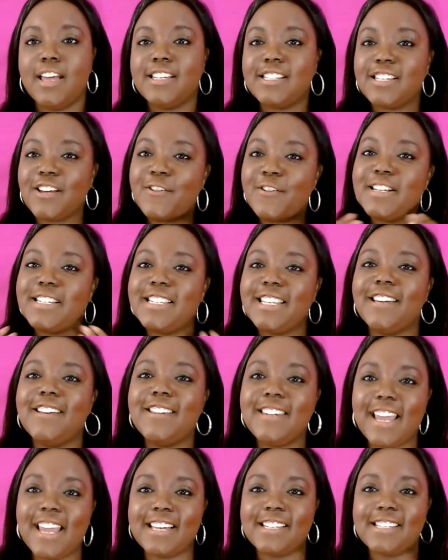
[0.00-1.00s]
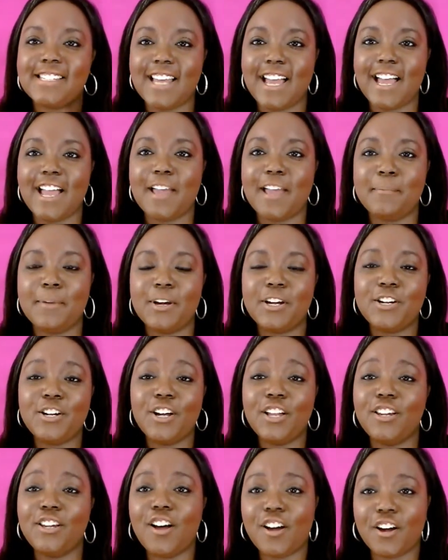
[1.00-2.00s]
So until next time,
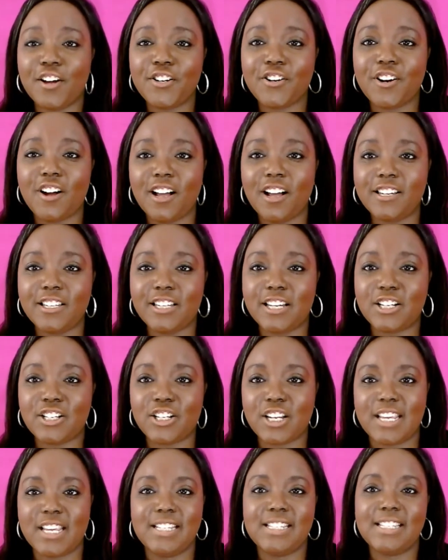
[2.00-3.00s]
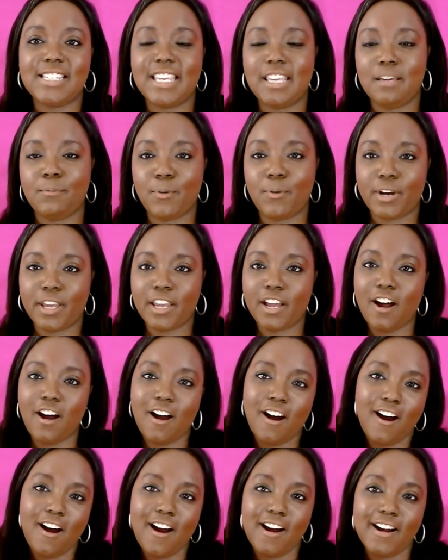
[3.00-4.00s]
good luck on your auditions, keep working
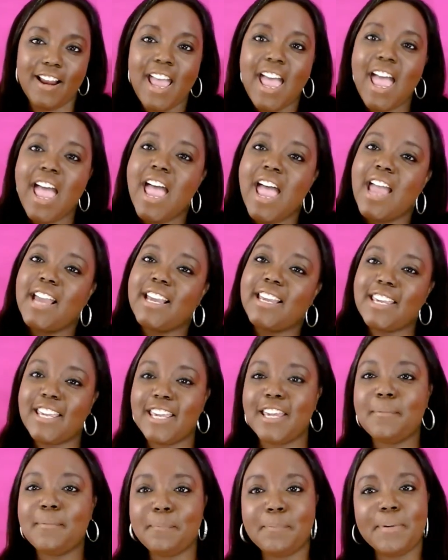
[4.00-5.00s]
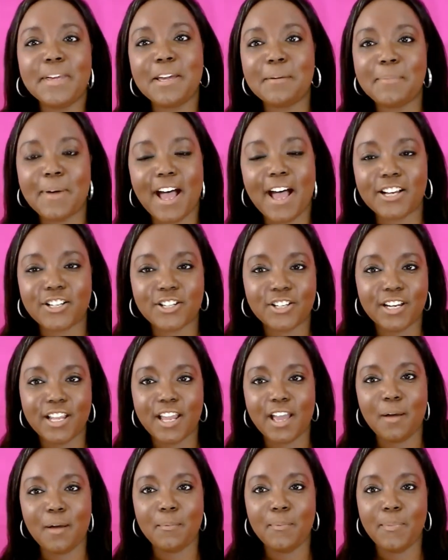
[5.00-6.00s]
hard, keep being
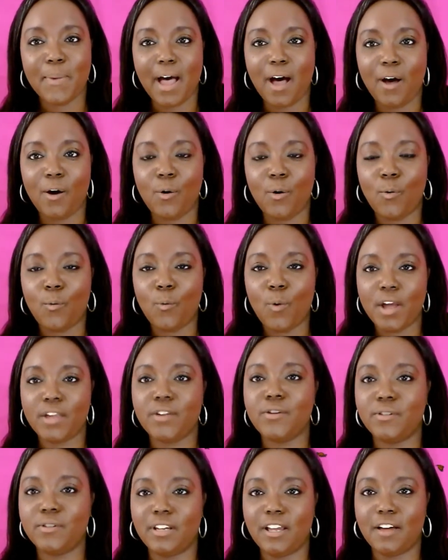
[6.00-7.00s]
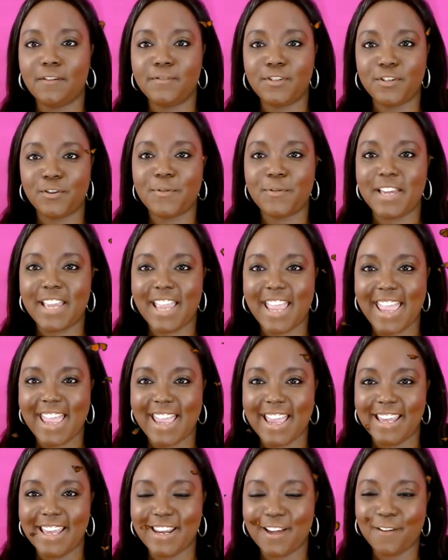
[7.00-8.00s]
passionate about what you love doing,
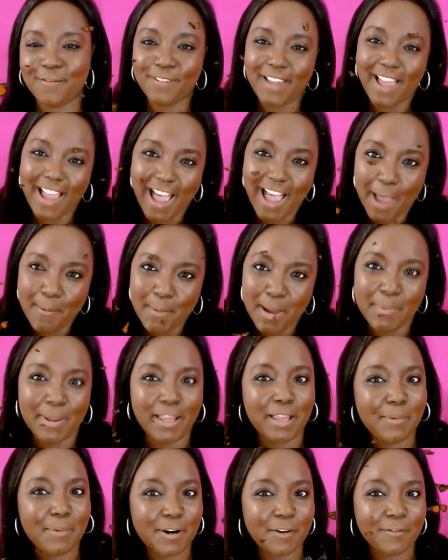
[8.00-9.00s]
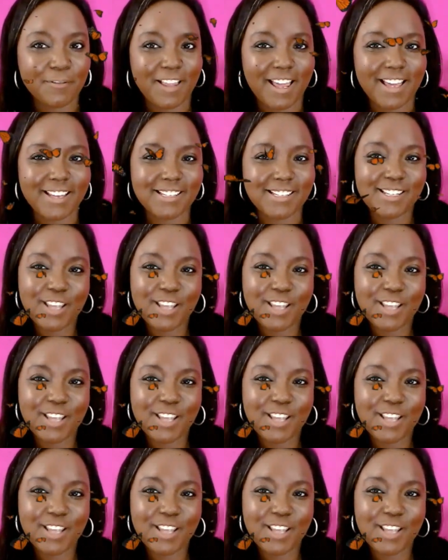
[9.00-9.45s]
and fly high, my Bella Butterflies.